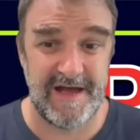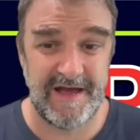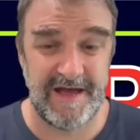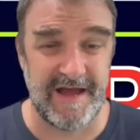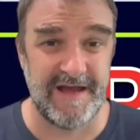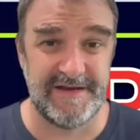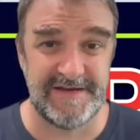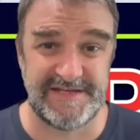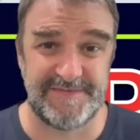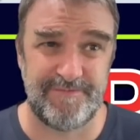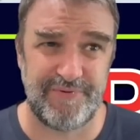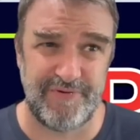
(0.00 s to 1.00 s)

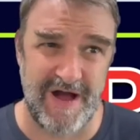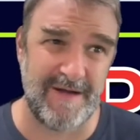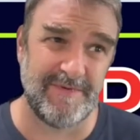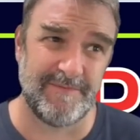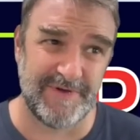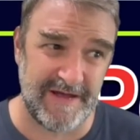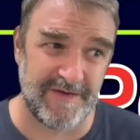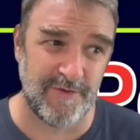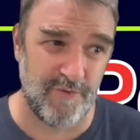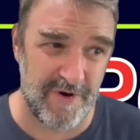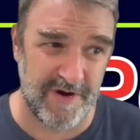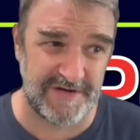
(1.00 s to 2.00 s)
is probably the
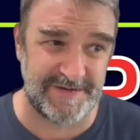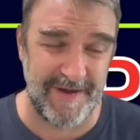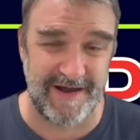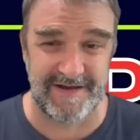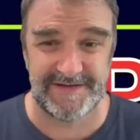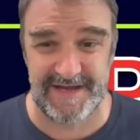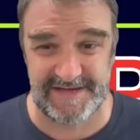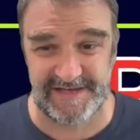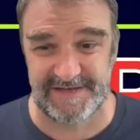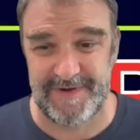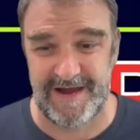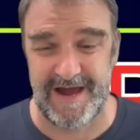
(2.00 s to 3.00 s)
worst because this
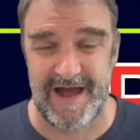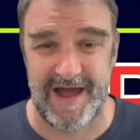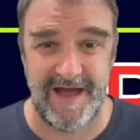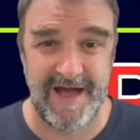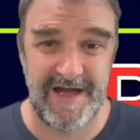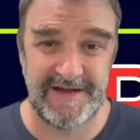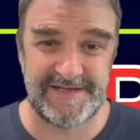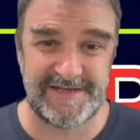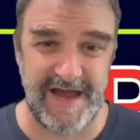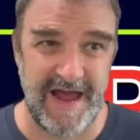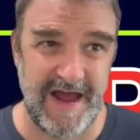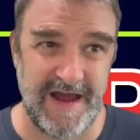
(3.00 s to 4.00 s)
is PA
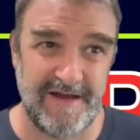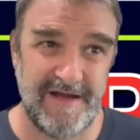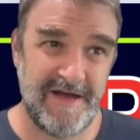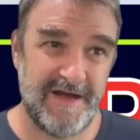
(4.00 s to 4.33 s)
saying,